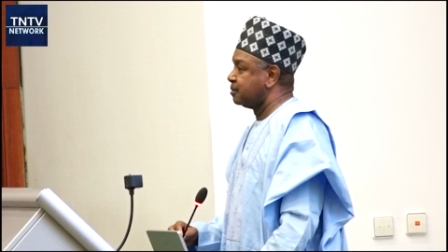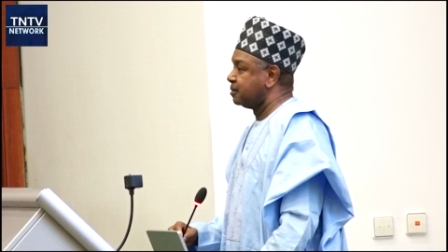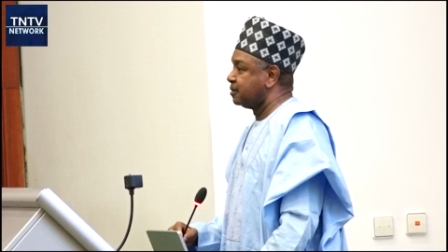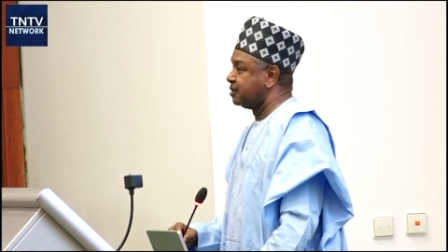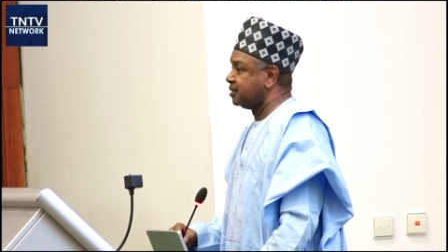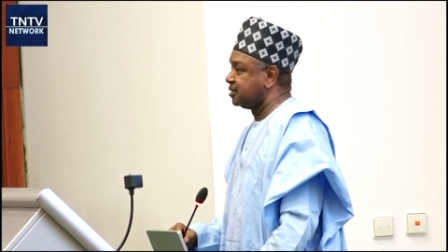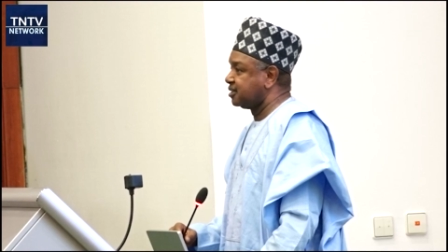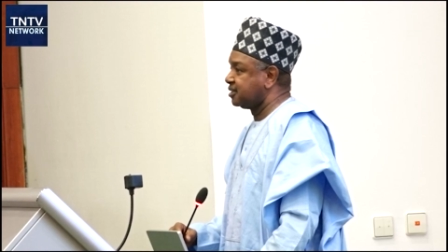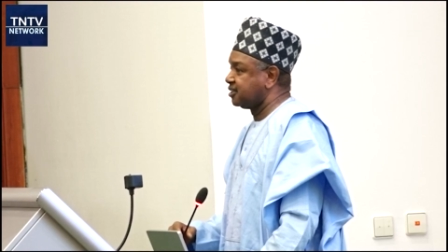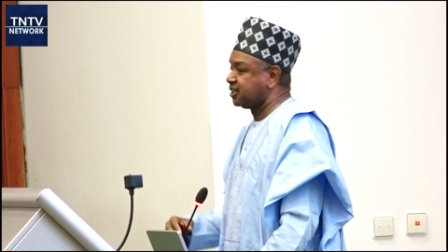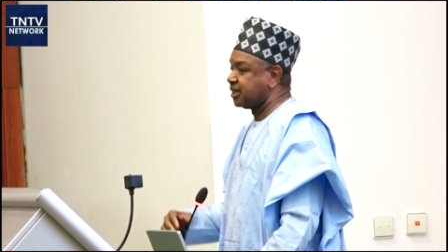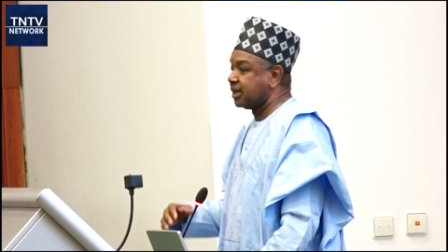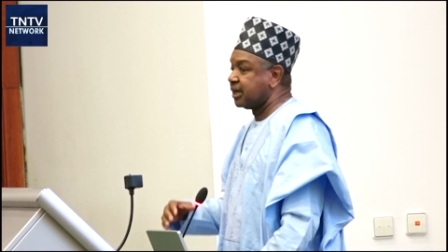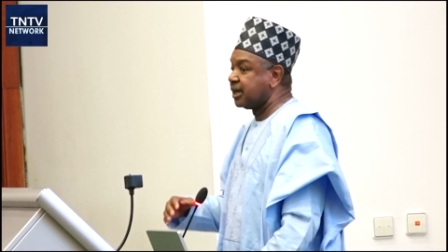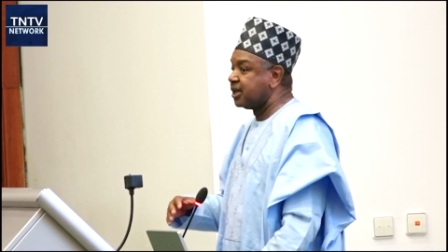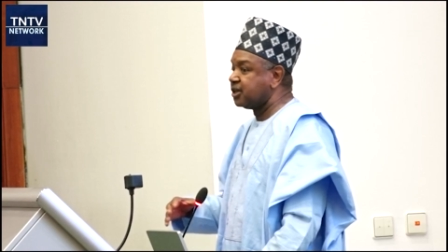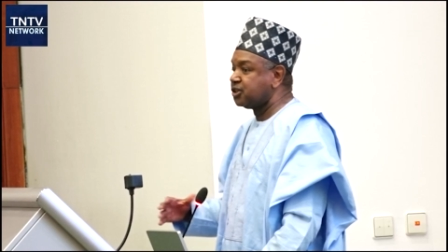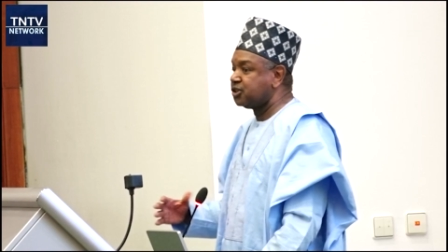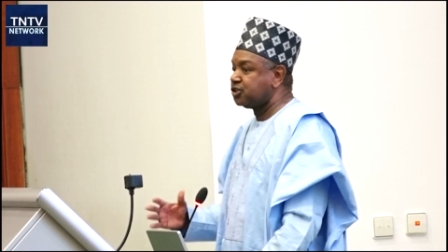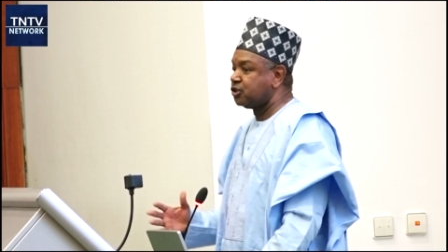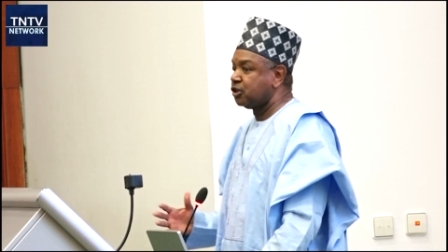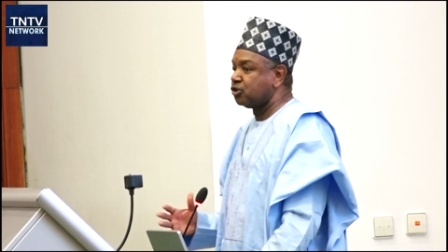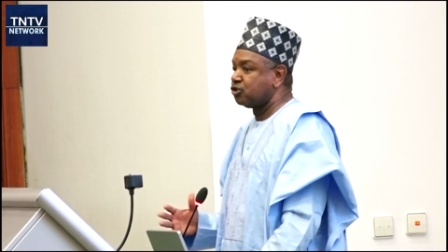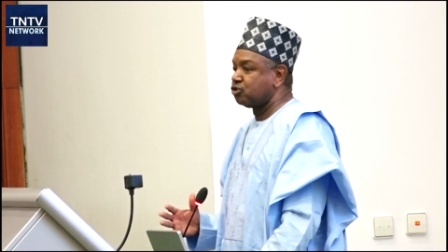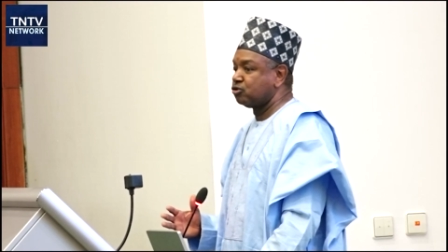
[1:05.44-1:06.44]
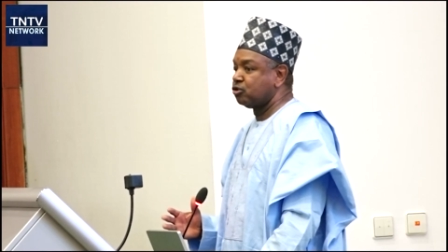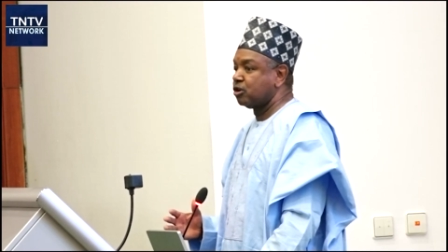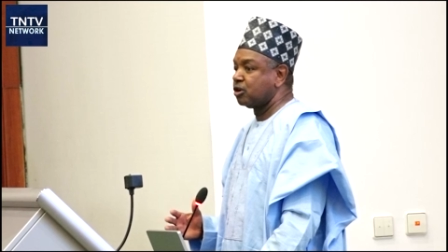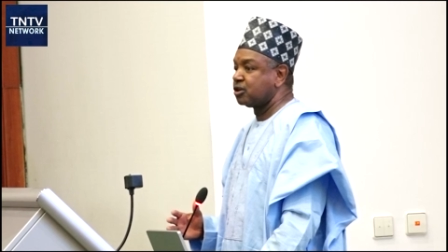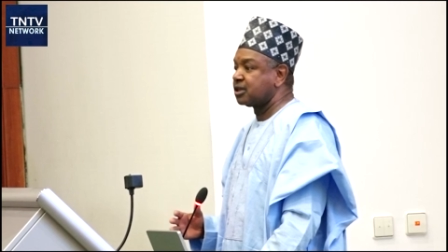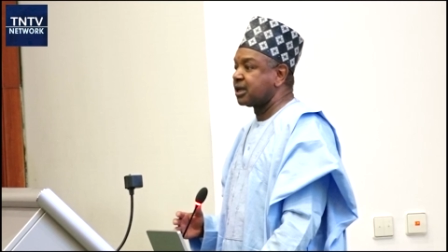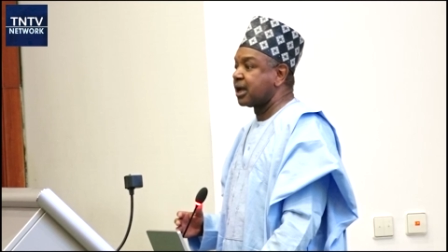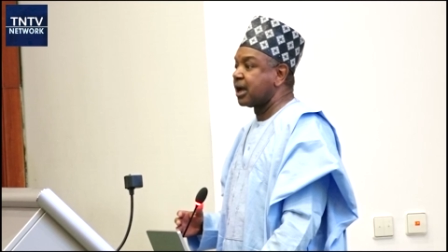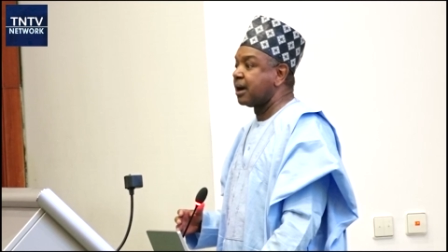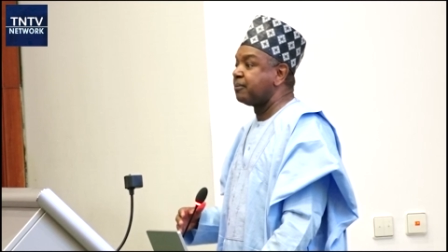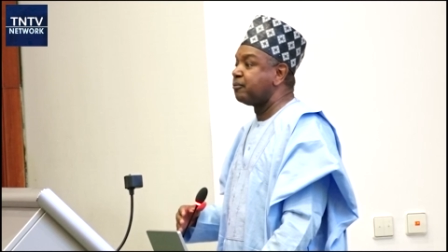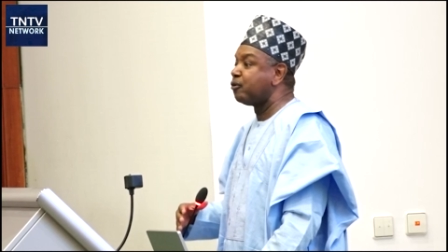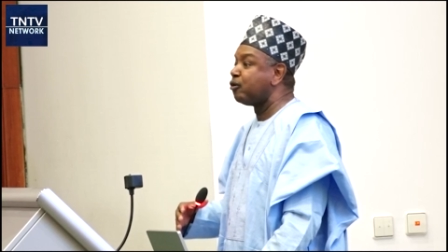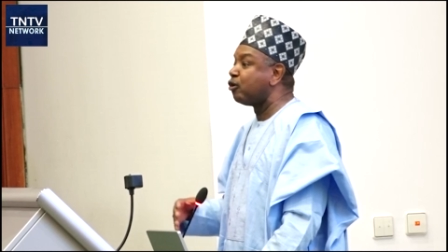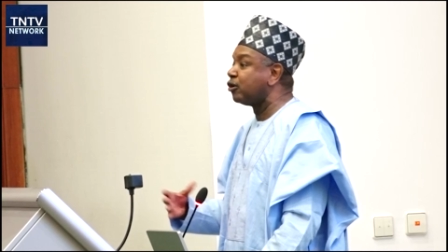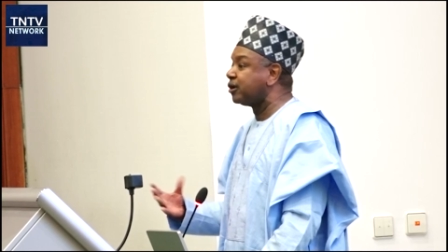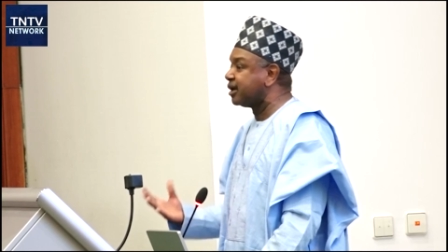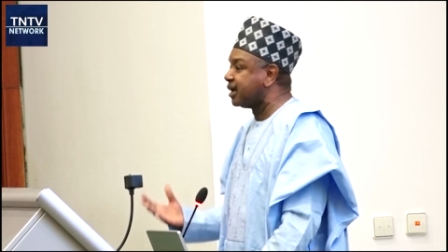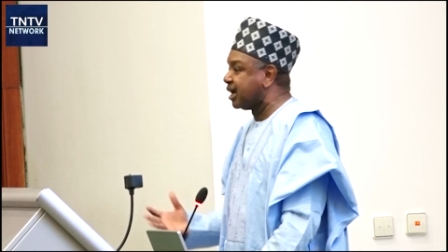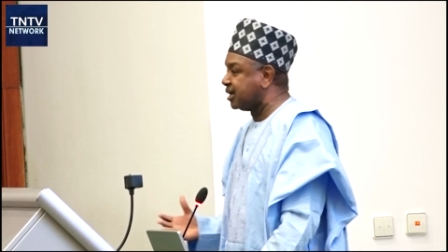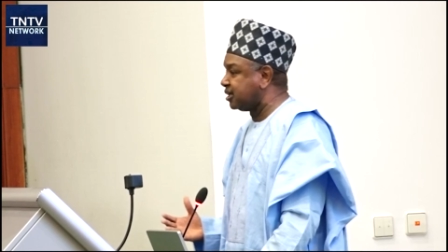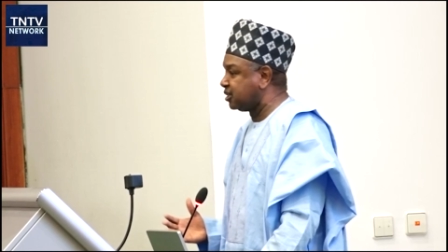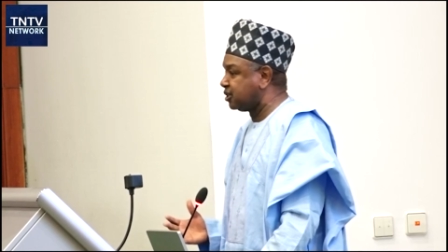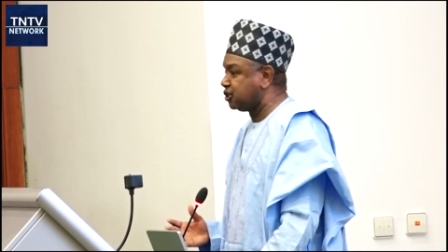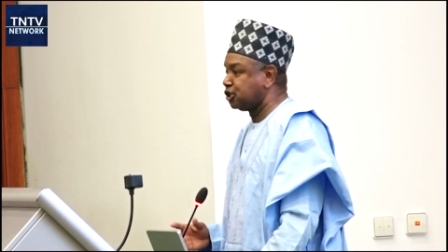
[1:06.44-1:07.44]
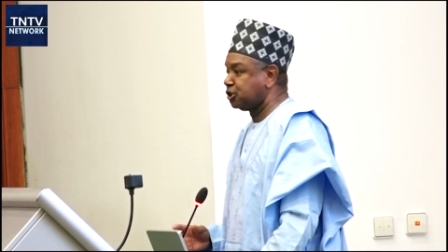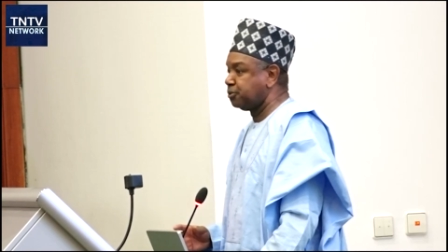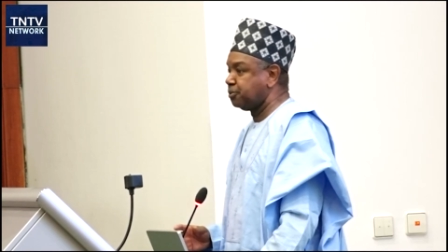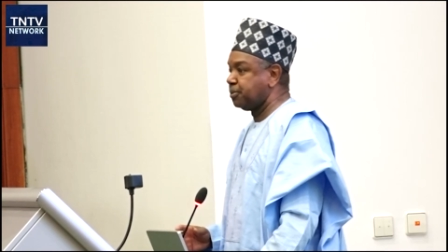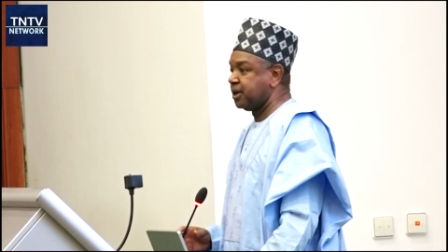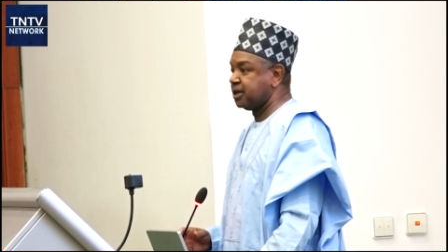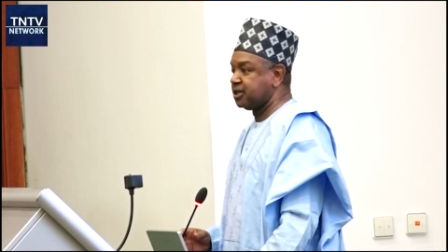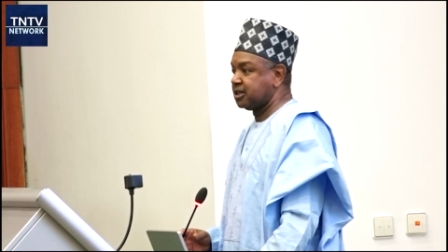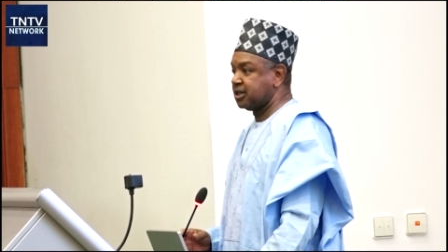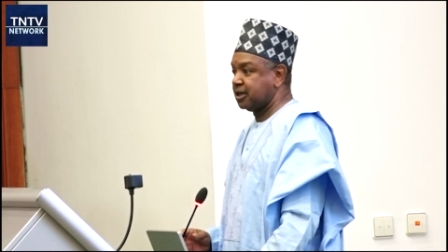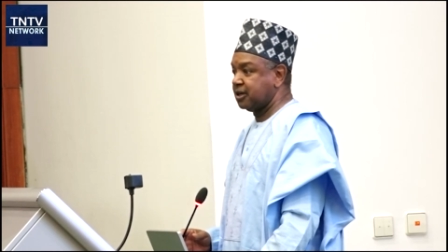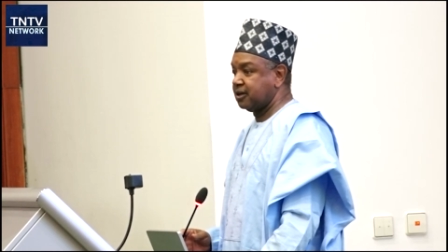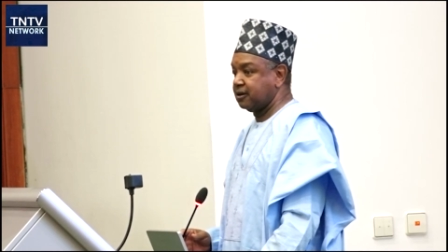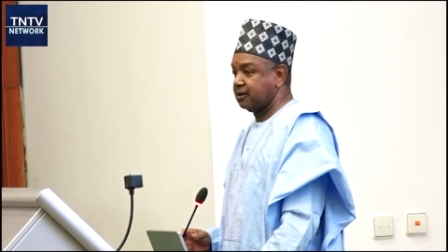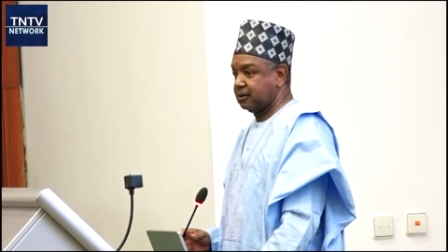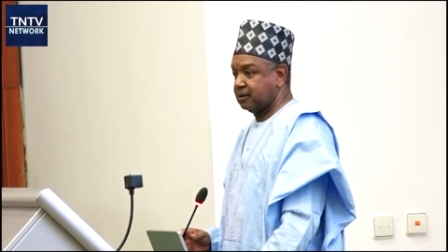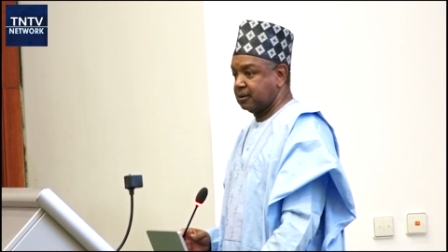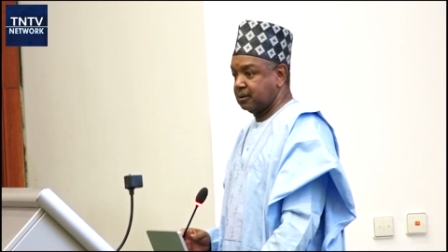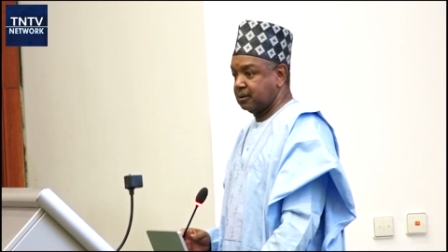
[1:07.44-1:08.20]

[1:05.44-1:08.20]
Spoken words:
This challenge does not come unanticipated.